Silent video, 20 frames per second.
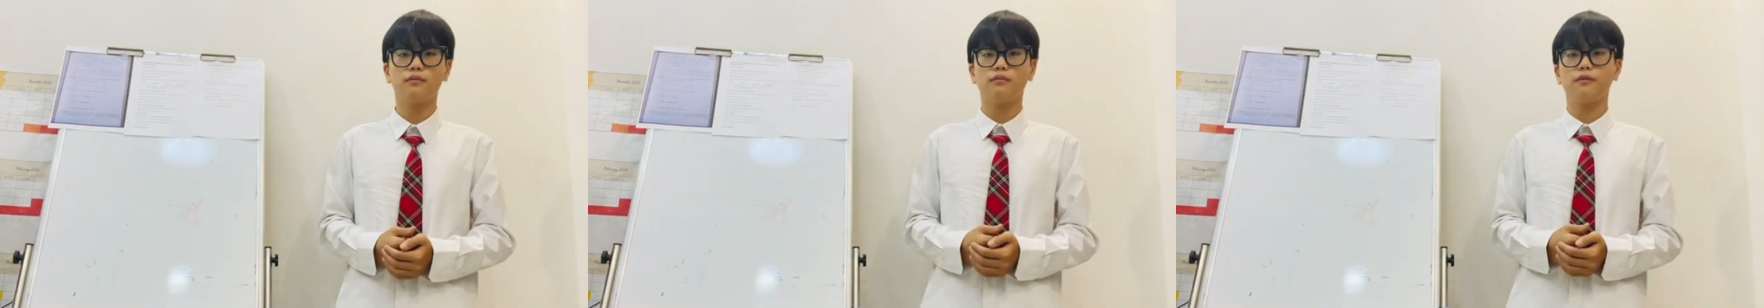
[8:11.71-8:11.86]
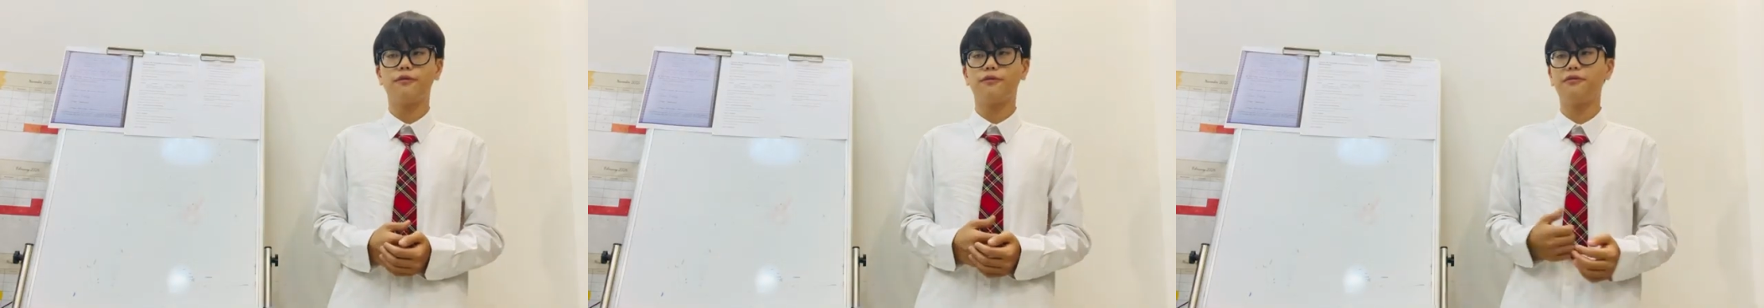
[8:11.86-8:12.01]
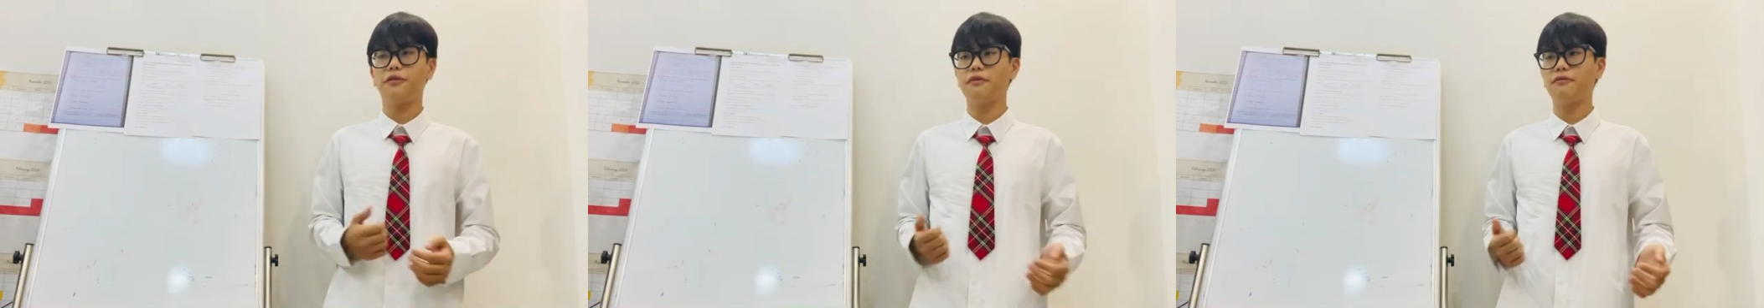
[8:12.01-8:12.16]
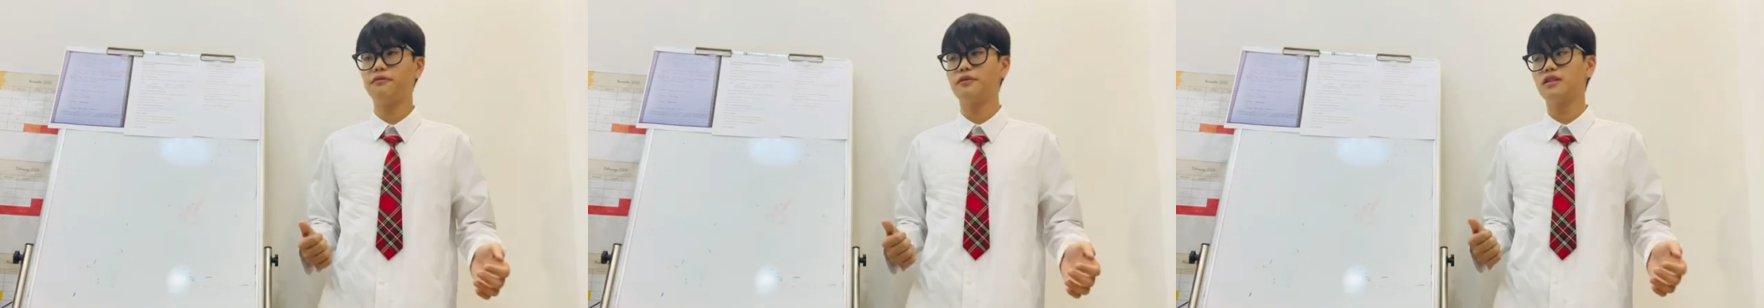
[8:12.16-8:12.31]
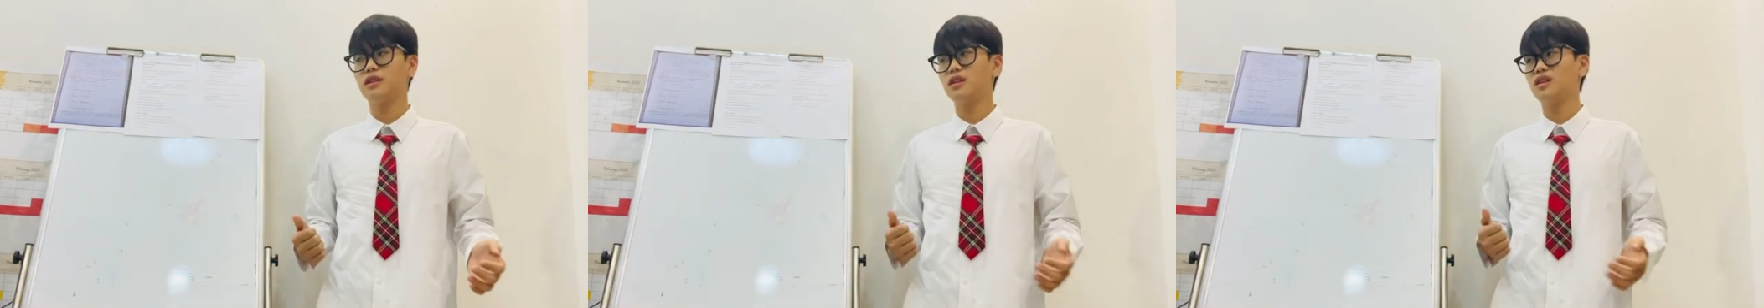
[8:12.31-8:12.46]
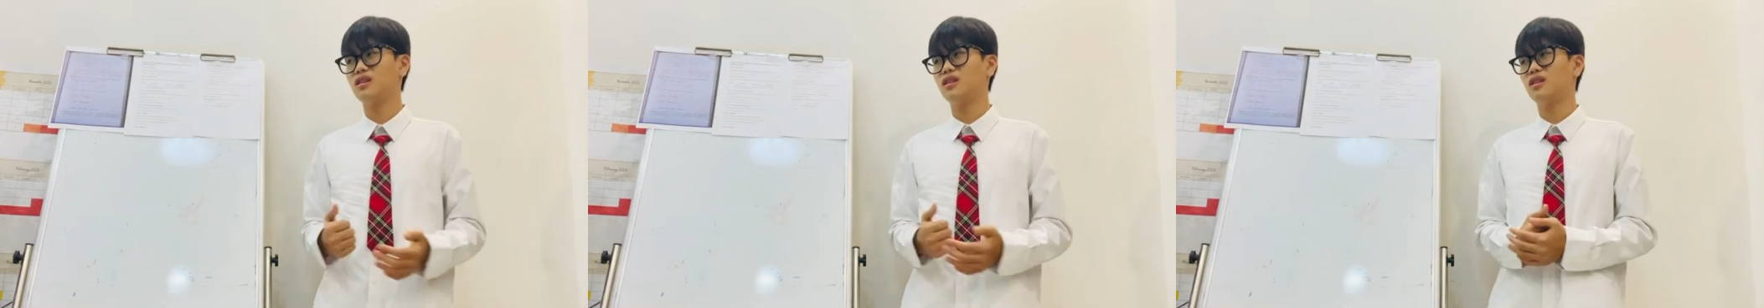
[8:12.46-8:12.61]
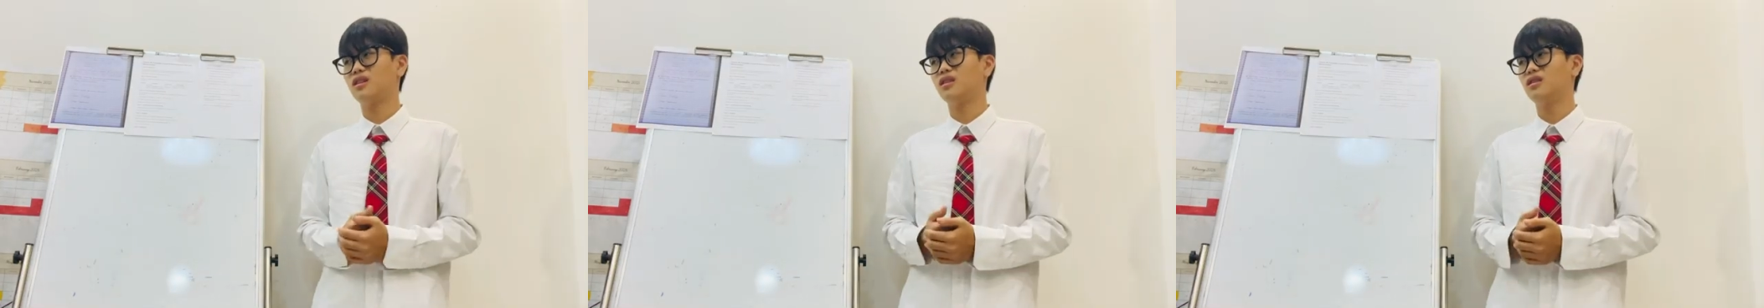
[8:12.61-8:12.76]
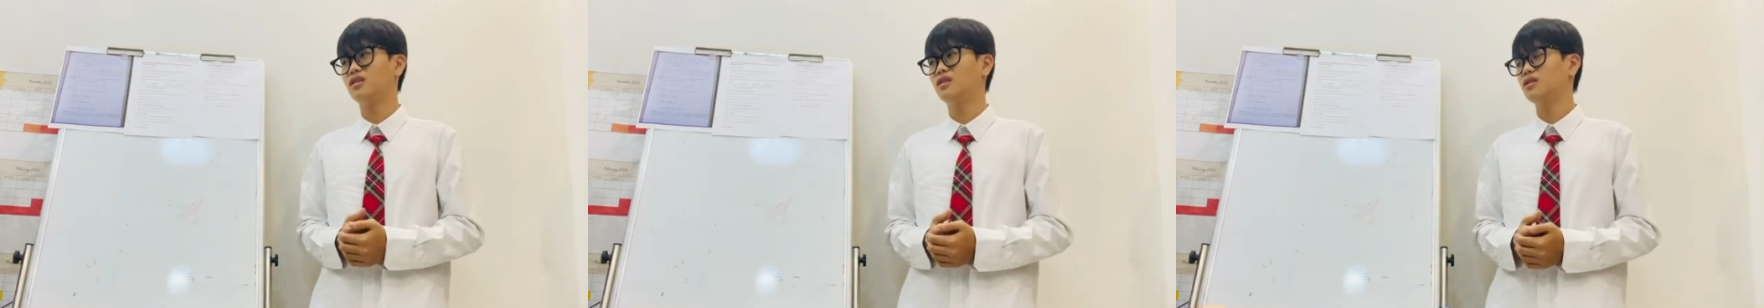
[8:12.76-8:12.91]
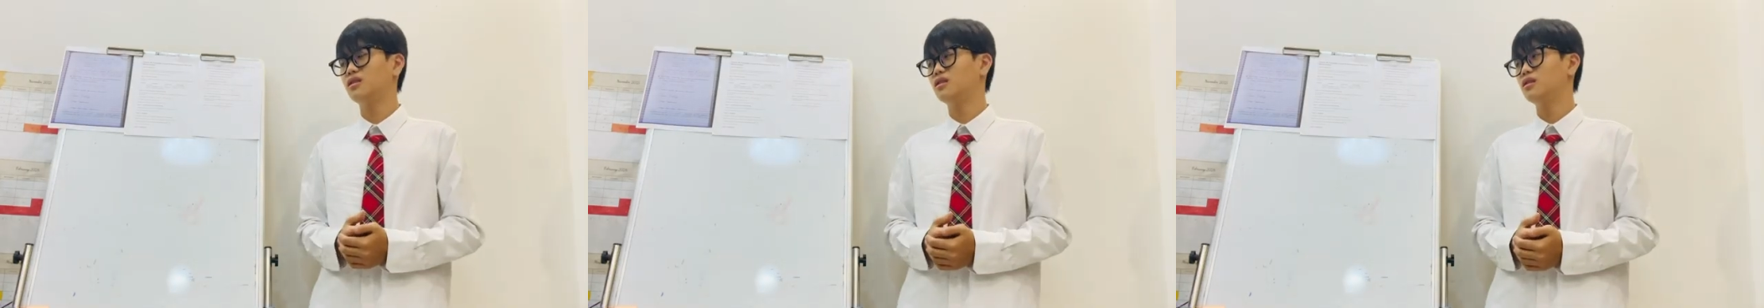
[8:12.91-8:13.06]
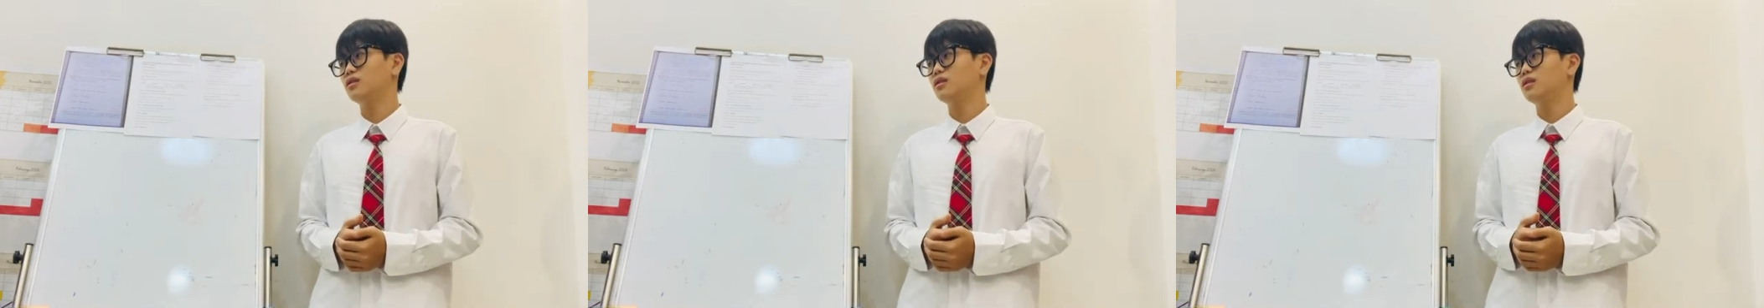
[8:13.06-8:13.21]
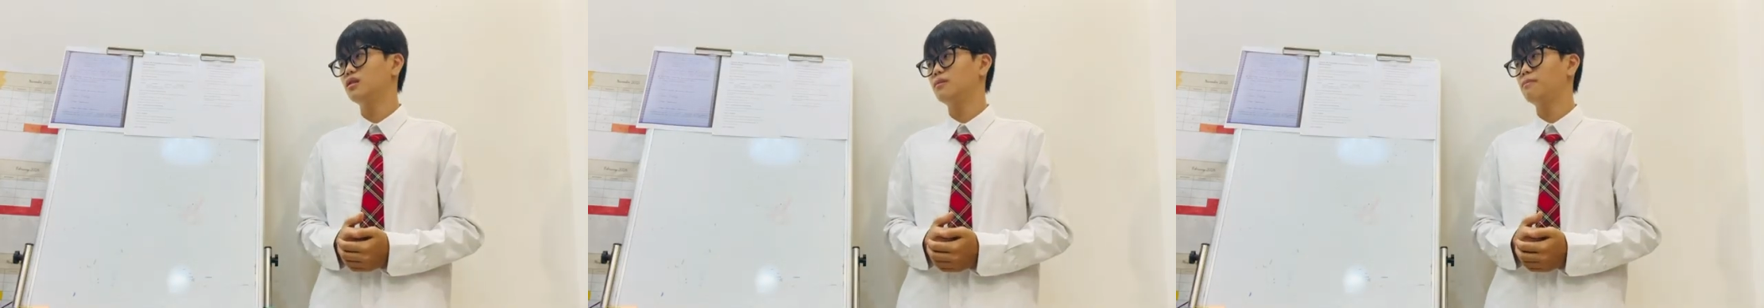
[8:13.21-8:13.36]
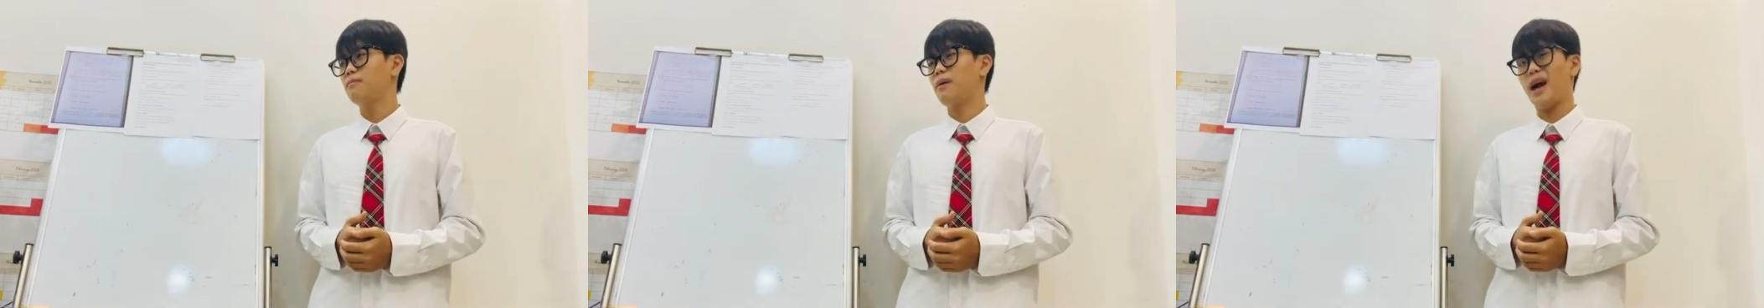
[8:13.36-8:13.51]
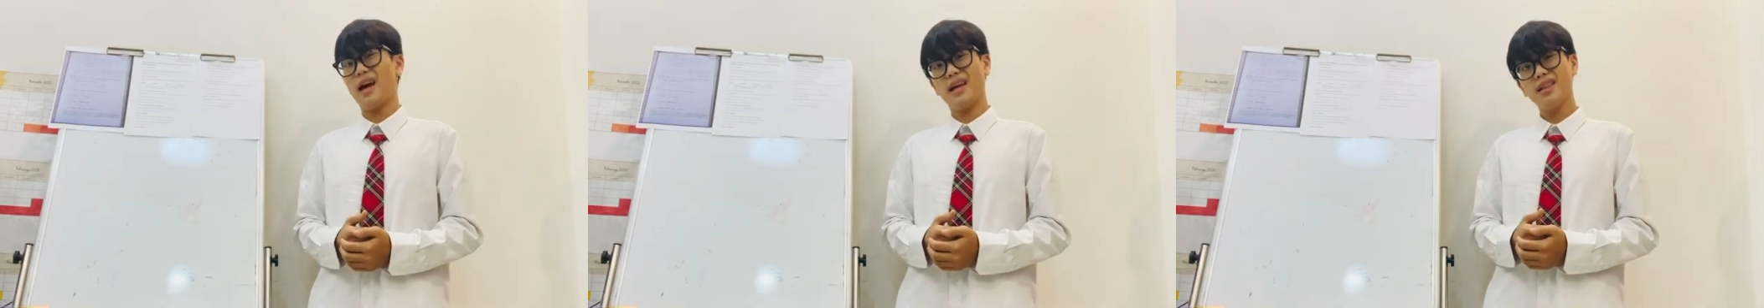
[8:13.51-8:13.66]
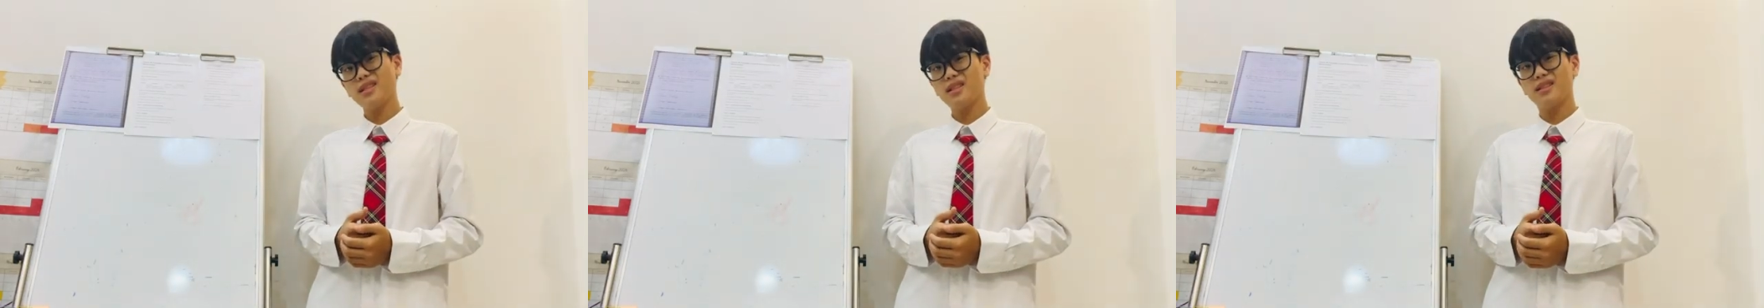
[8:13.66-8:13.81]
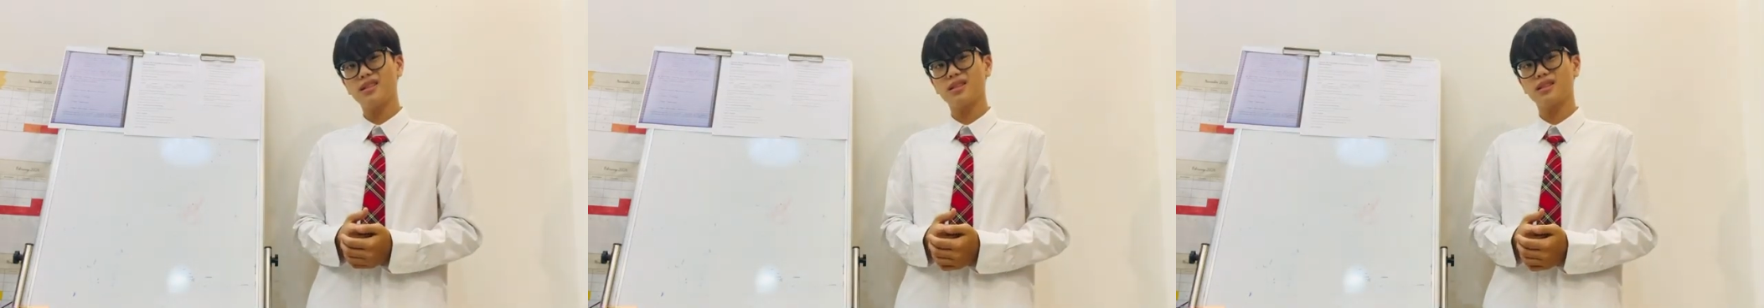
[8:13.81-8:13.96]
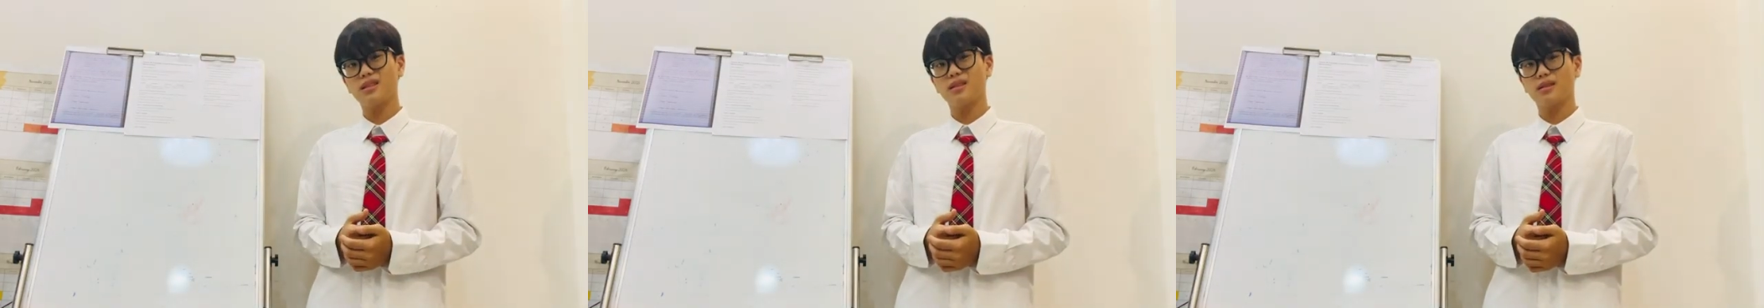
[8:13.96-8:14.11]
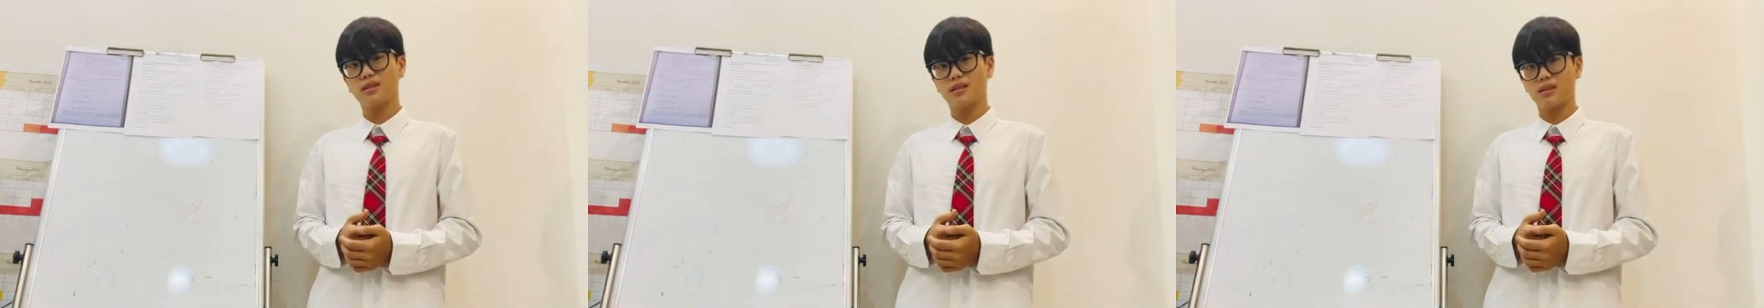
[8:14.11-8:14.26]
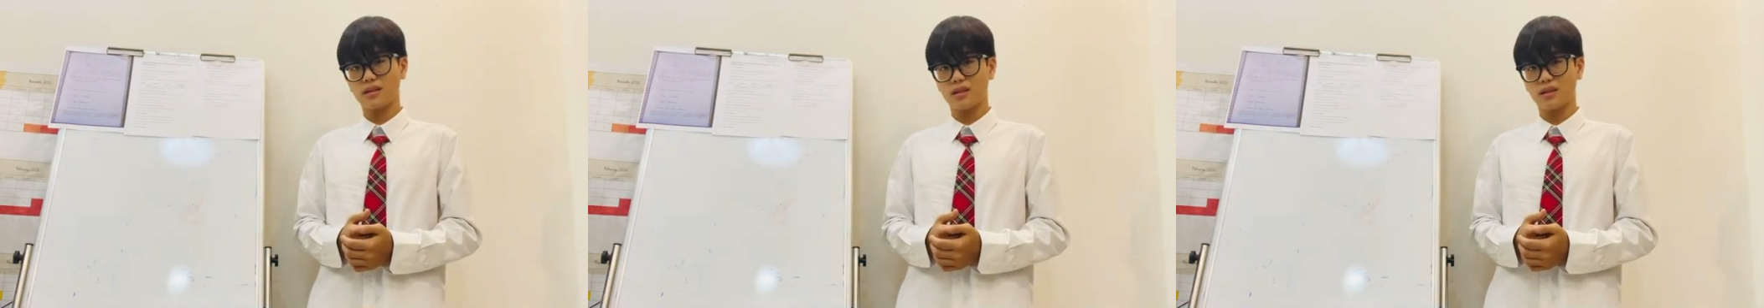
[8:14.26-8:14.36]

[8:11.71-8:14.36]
50 pence.